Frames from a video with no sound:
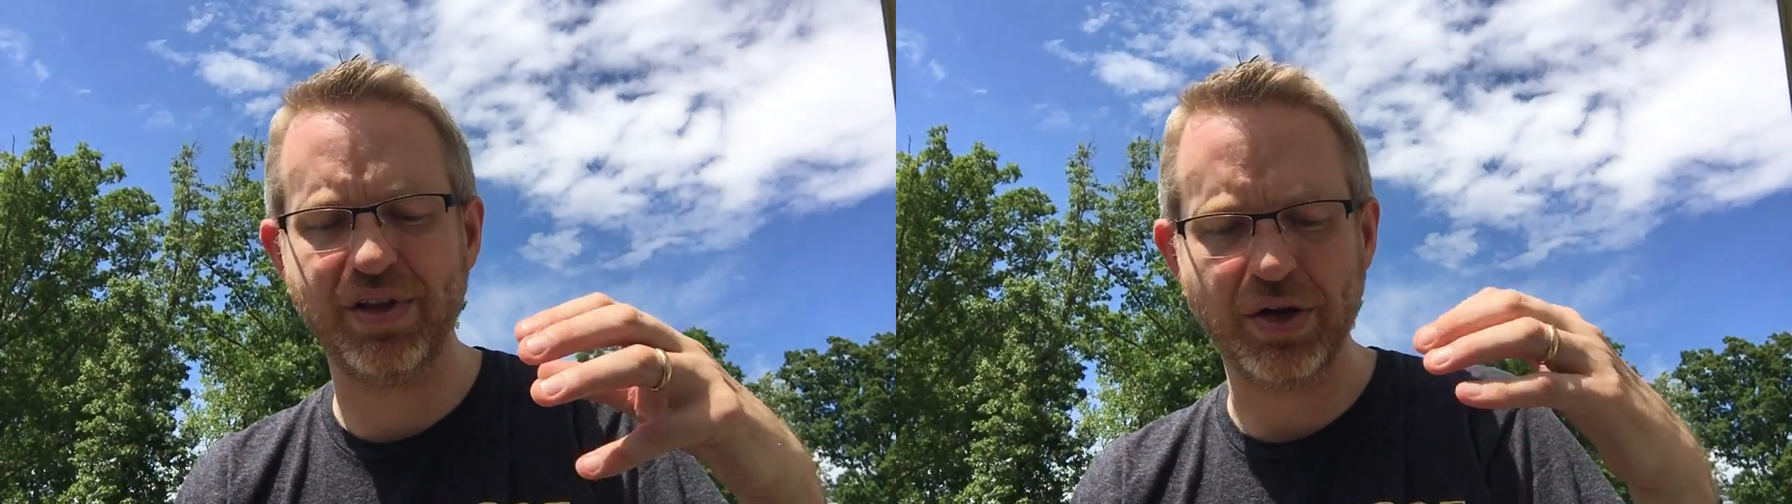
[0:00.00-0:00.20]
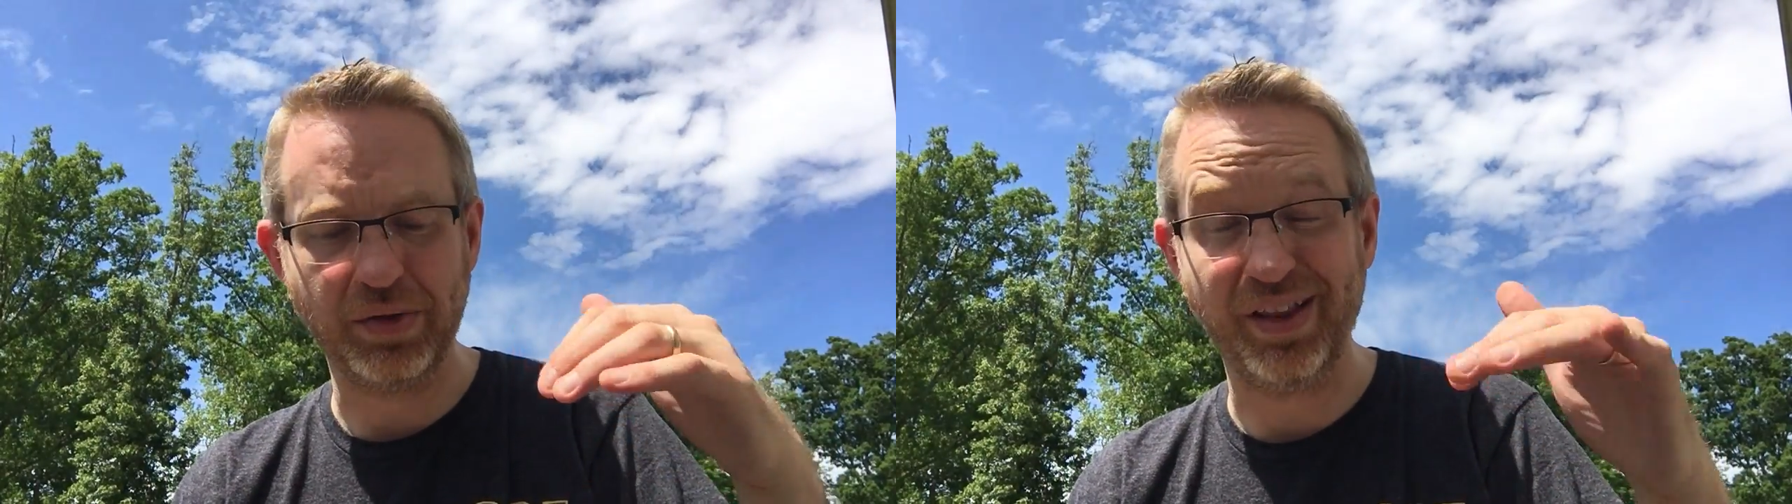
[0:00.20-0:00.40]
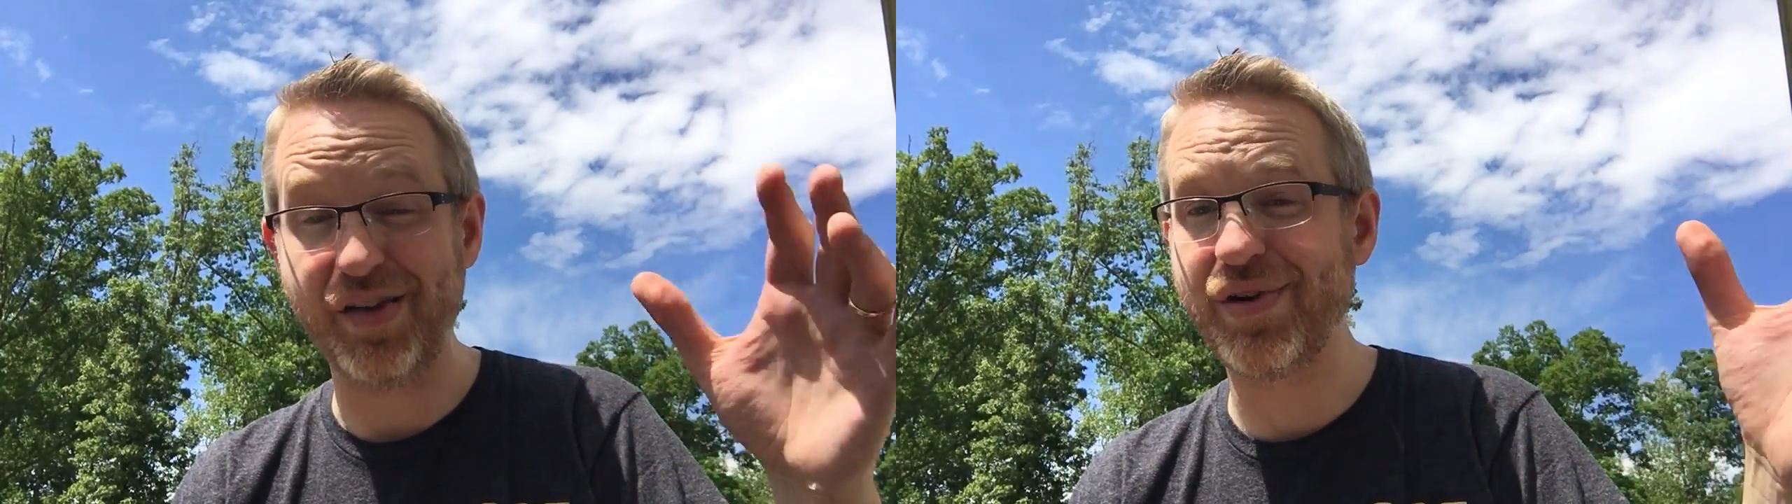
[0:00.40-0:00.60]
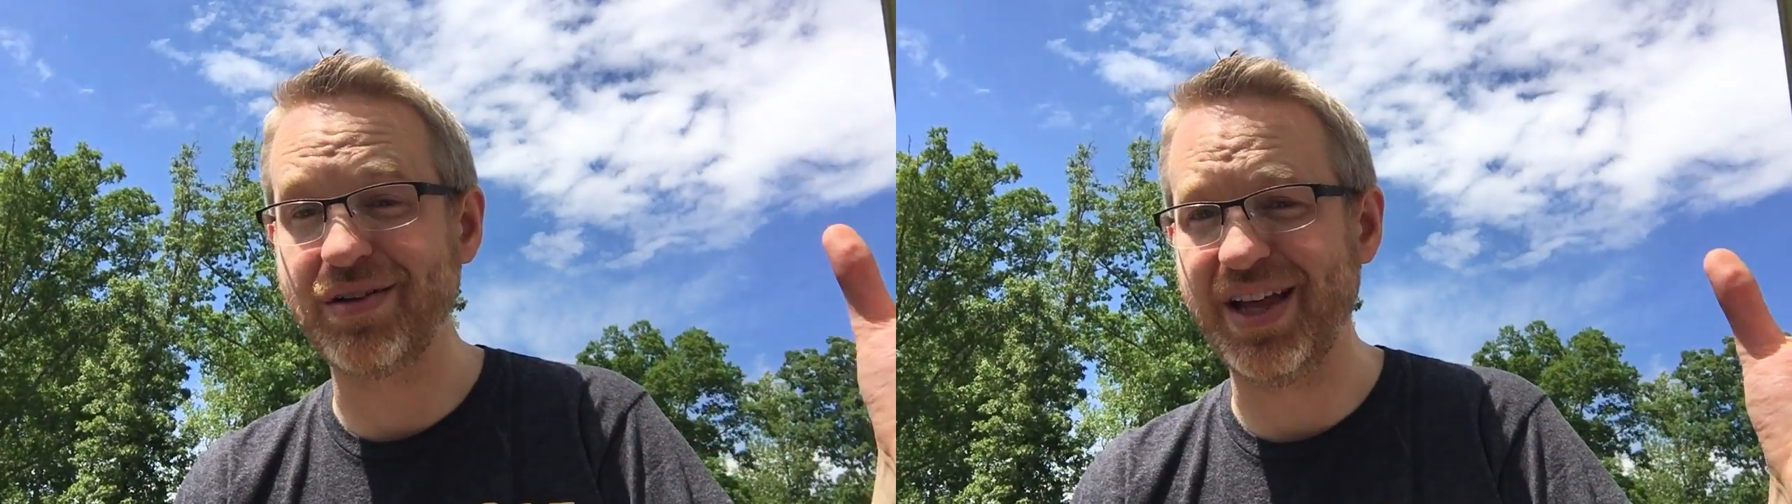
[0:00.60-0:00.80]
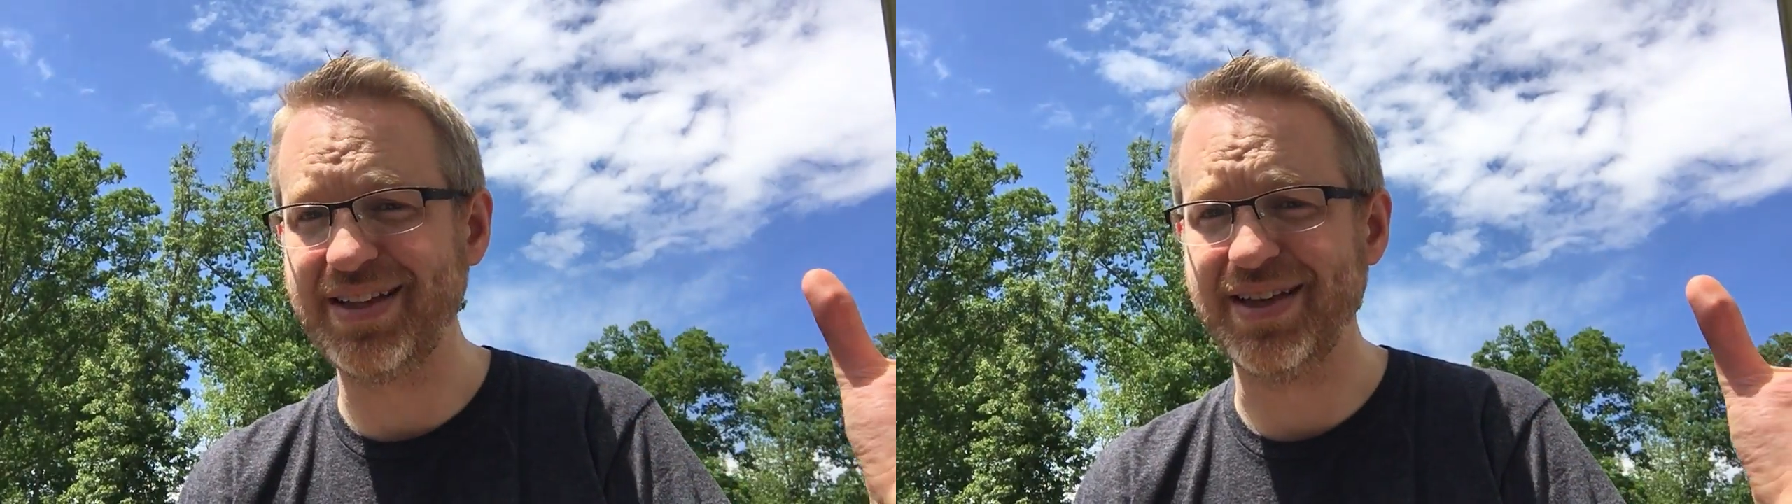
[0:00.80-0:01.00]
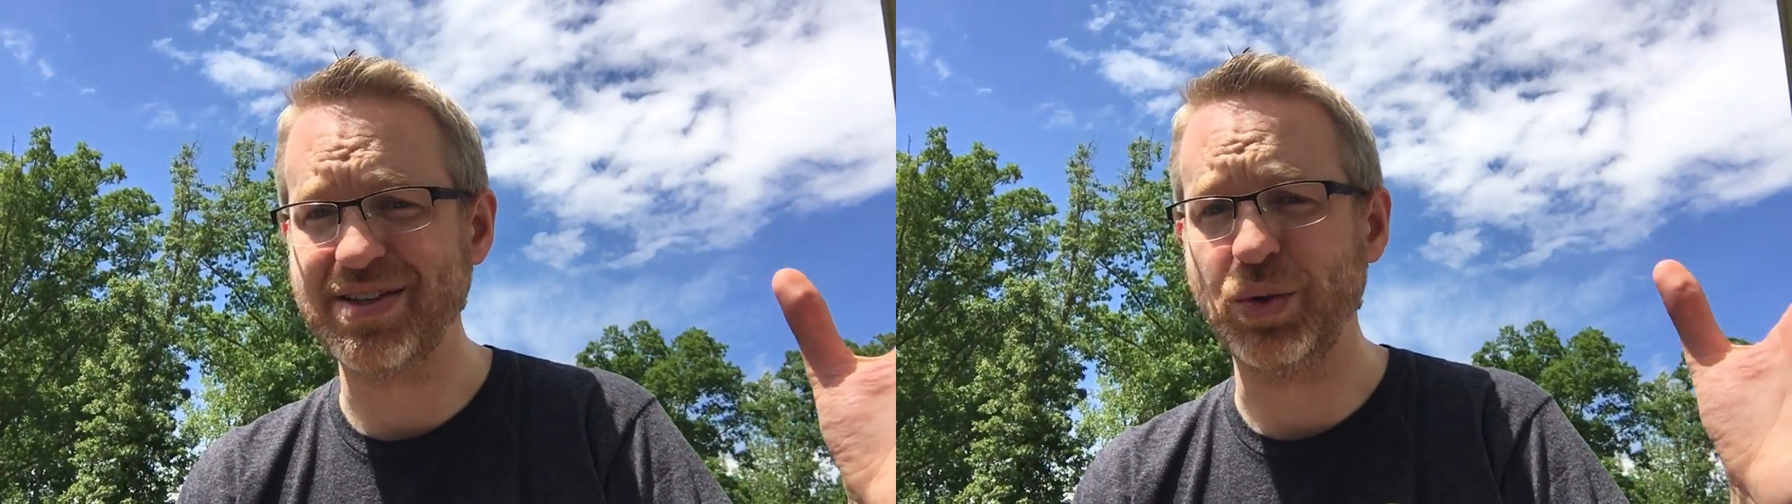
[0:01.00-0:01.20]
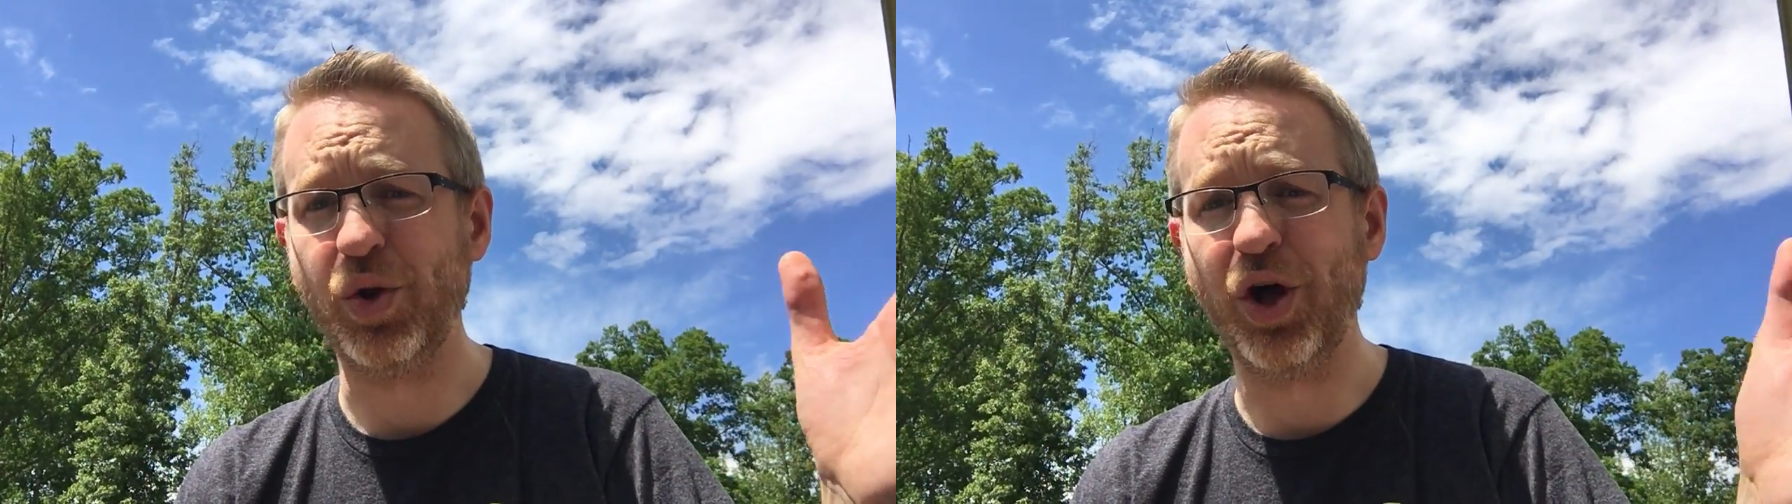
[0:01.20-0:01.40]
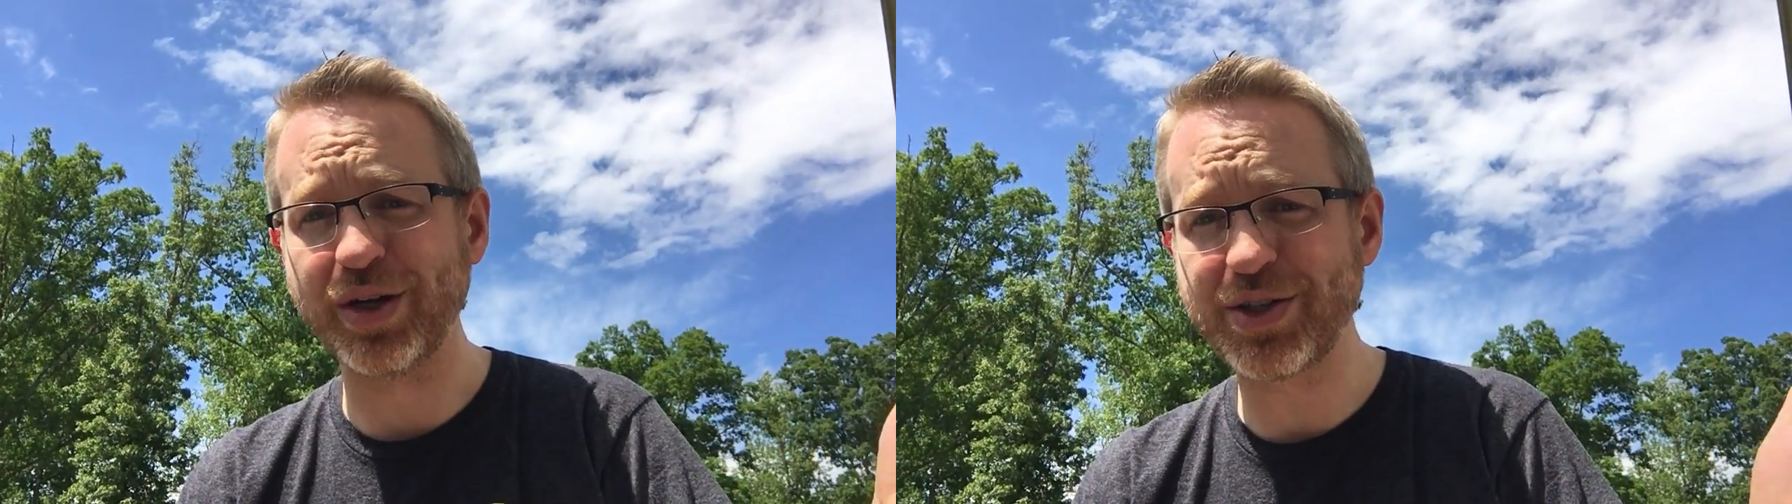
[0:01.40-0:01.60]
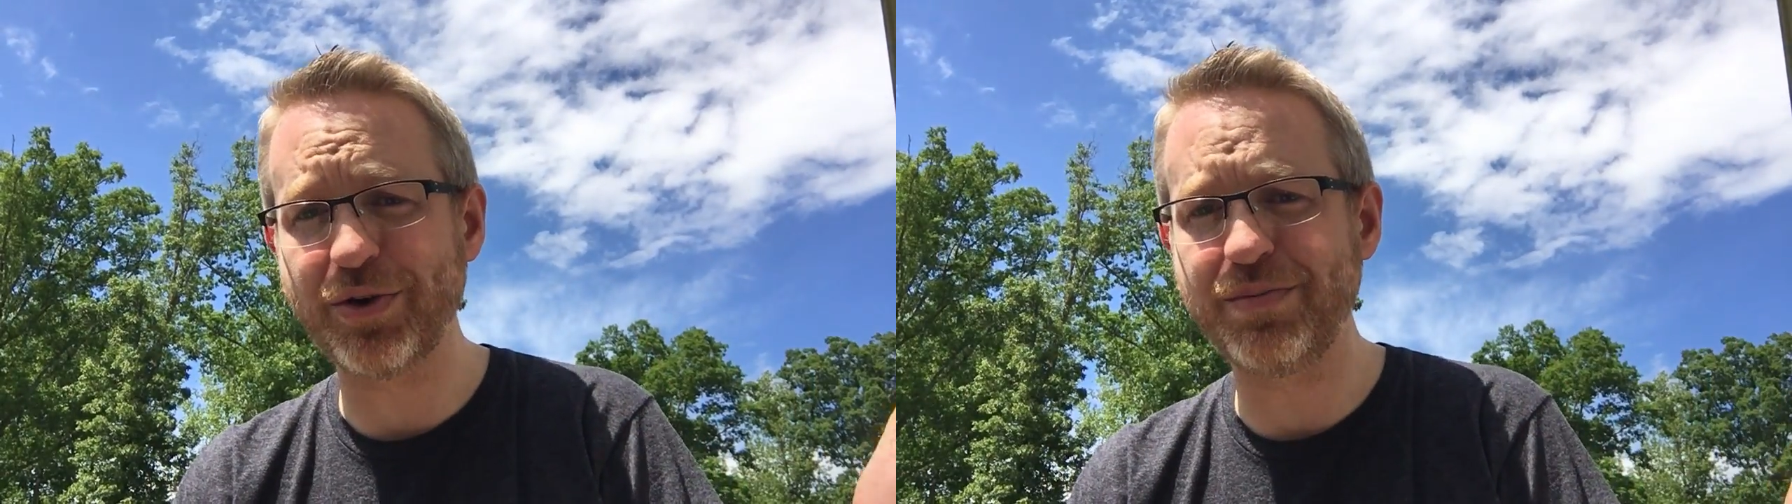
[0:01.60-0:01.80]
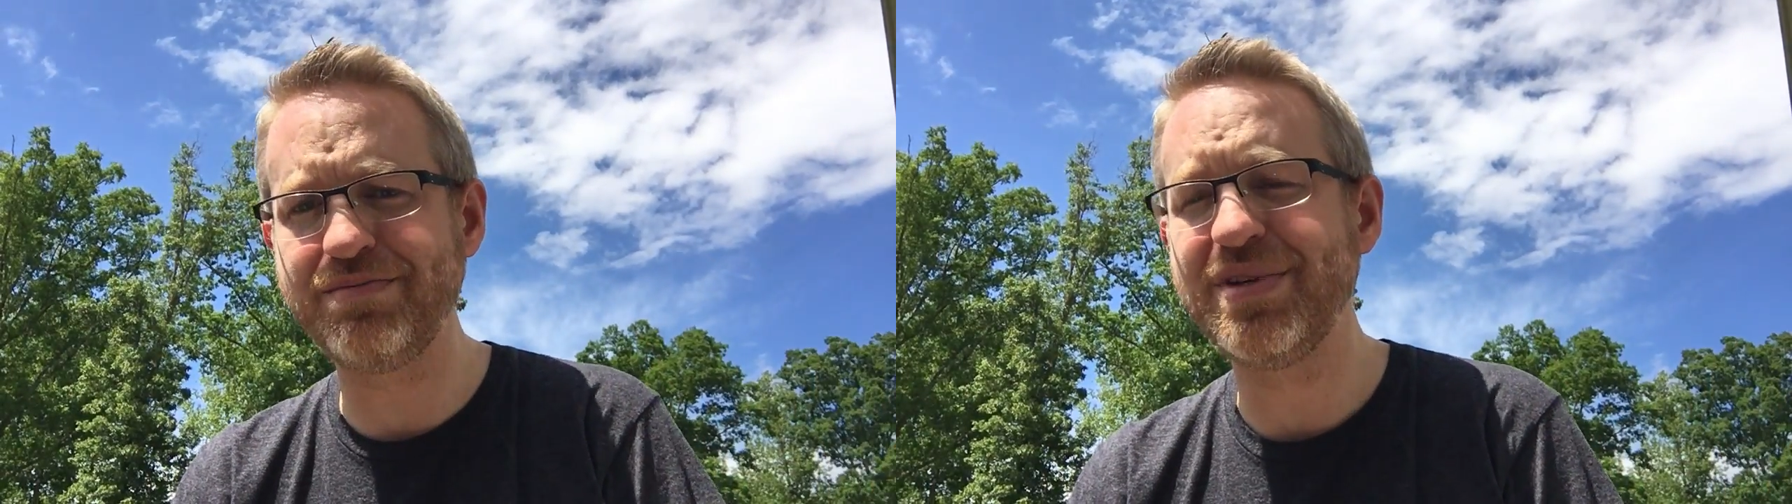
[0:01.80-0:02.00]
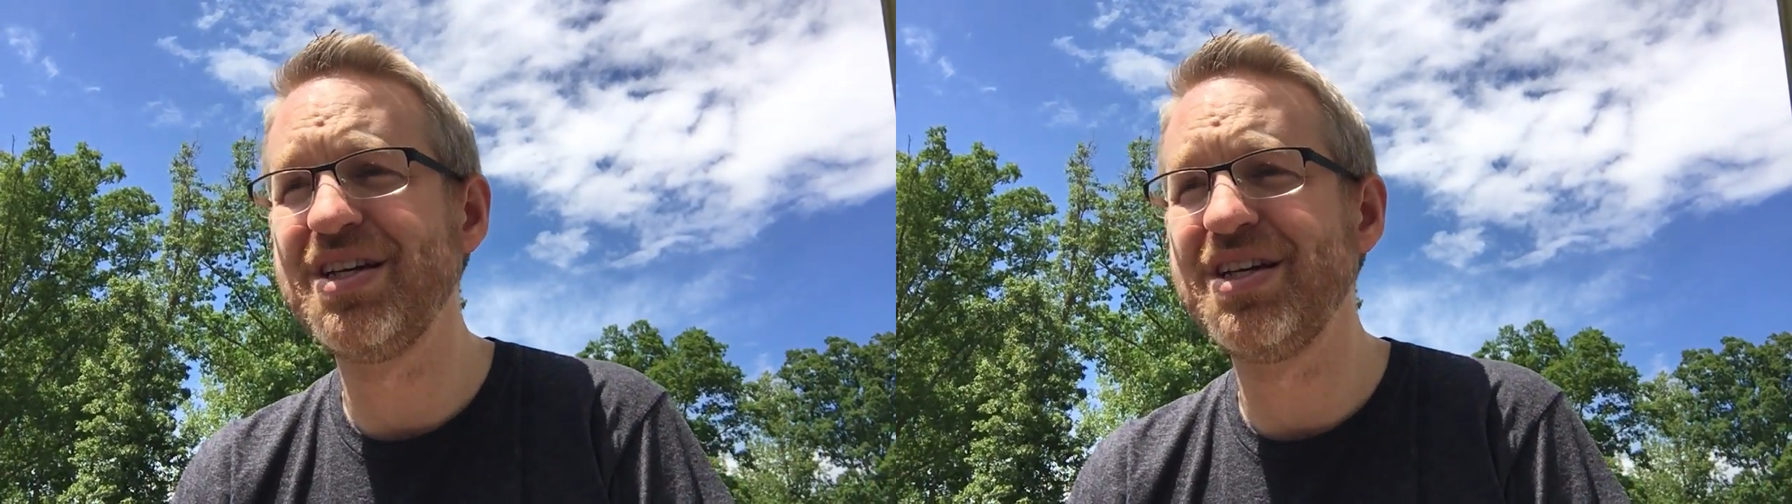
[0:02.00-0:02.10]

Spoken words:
living like this long term,